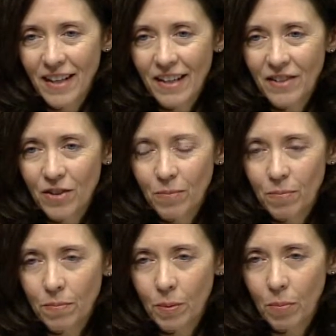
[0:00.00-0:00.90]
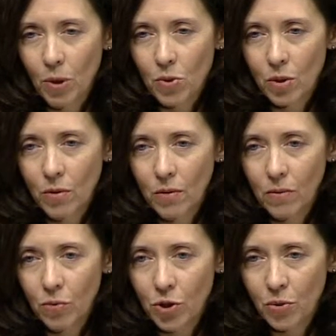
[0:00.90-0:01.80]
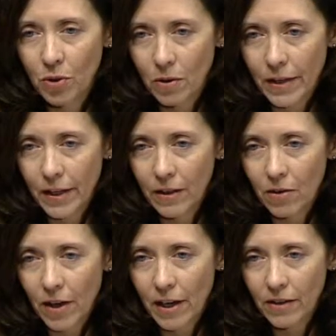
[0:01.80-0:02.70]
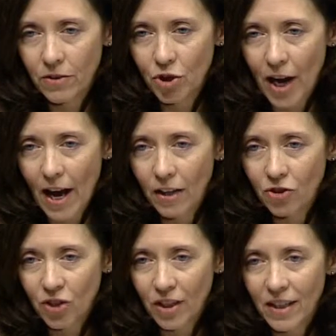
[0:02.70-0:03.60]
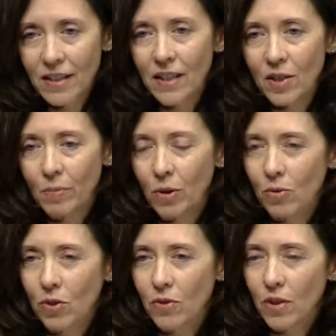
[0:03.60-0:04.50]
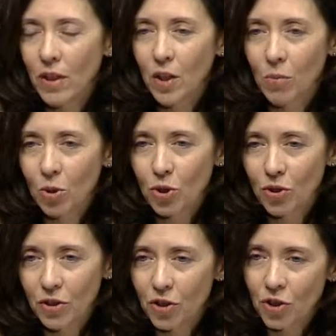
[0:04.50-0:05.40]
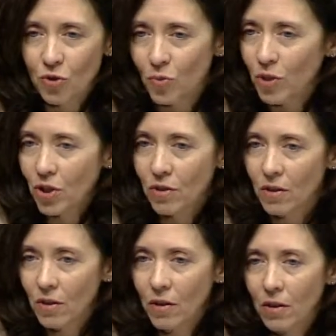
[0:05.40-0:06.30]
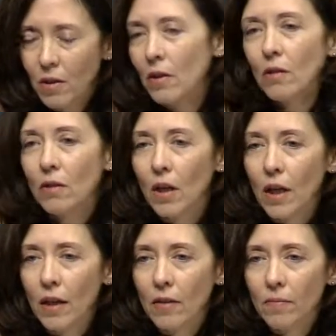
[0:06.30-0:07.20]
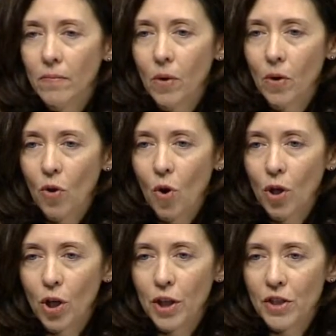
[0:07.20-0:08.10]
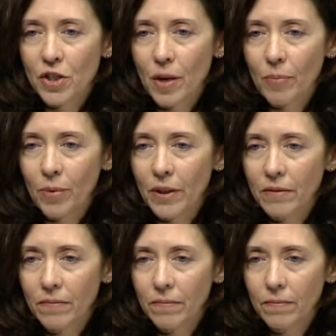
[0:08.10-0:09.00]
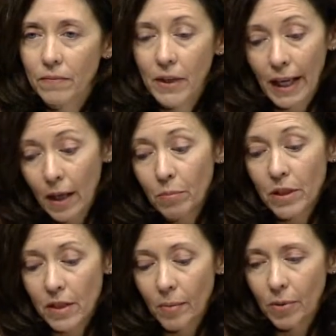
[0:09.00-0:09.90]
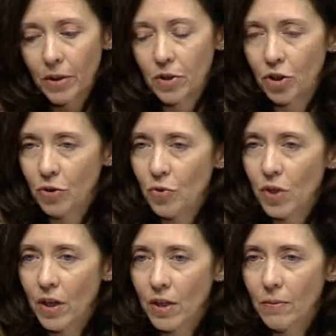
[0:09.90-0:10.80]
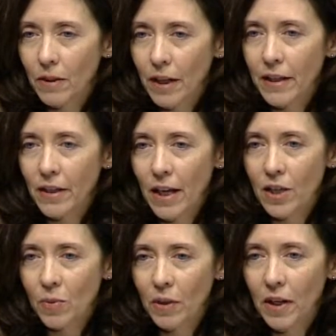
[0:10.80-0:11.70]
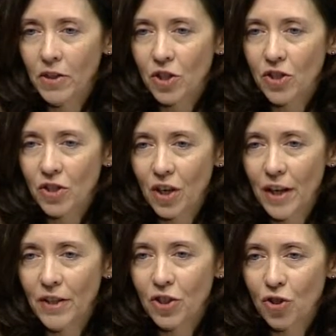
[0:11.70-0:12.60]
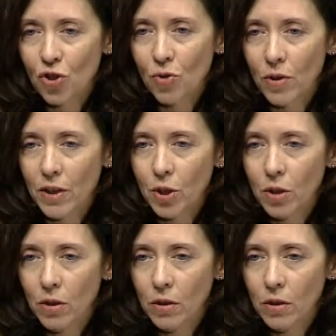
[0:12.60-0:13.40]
And would you agree, a great challenge to us as opposed to the commercial issues, which are longer and separate, can be separate issues as it relates to the science and storage.